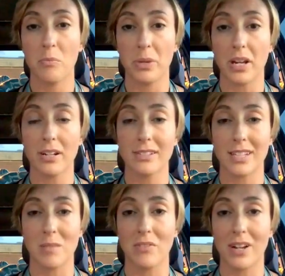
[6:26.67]
be on a
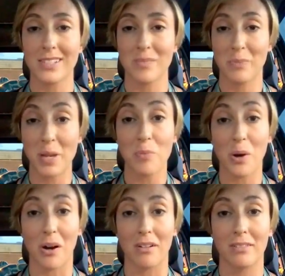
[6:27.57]
team of awesome
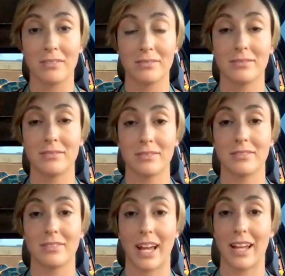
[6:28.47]
people
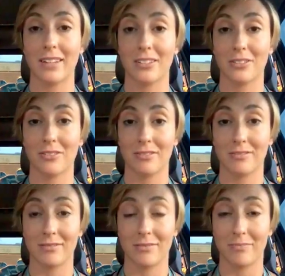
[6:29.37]
and
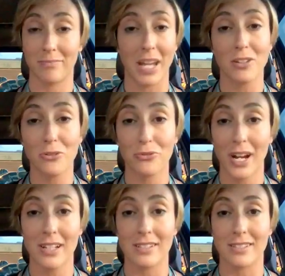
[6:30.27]
make new
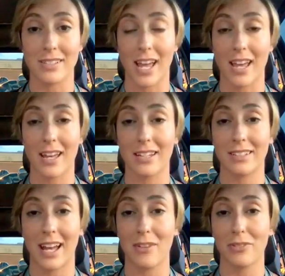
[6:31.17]
friends
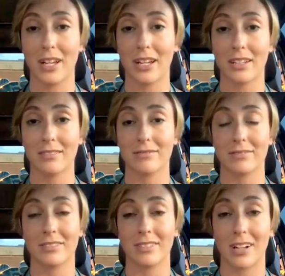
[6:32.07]
and have like
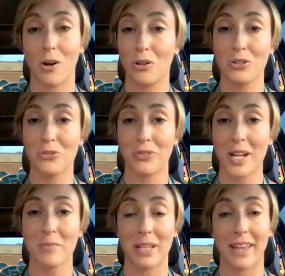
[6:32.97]
a whole new
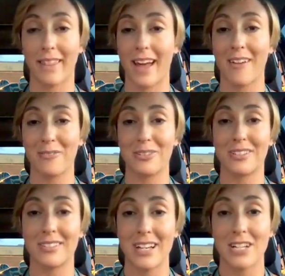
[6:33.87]
family that
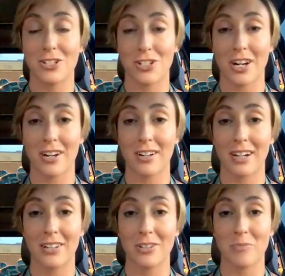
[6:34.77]
will share
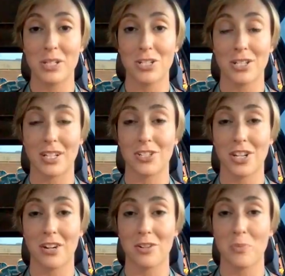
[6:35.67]
in your mission and
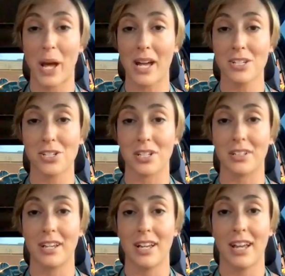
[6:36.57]
share in your
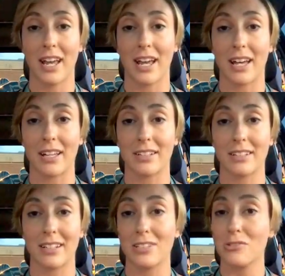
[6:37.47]
passion,
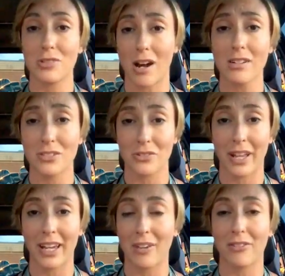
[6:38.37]
and you talk to
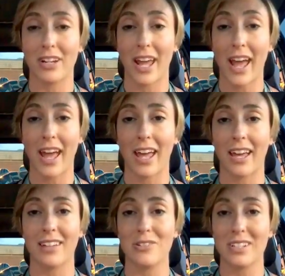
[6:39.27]
like every
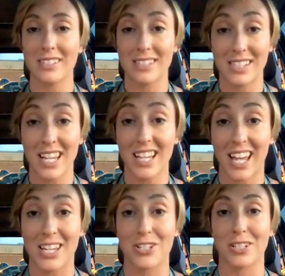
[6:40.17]
day and you get to see
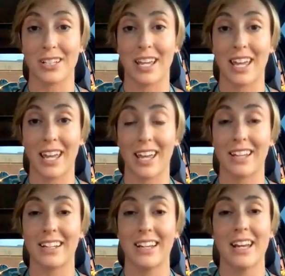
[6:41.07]
occasionally,
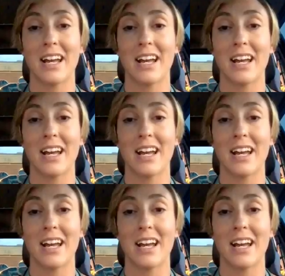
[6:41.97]
and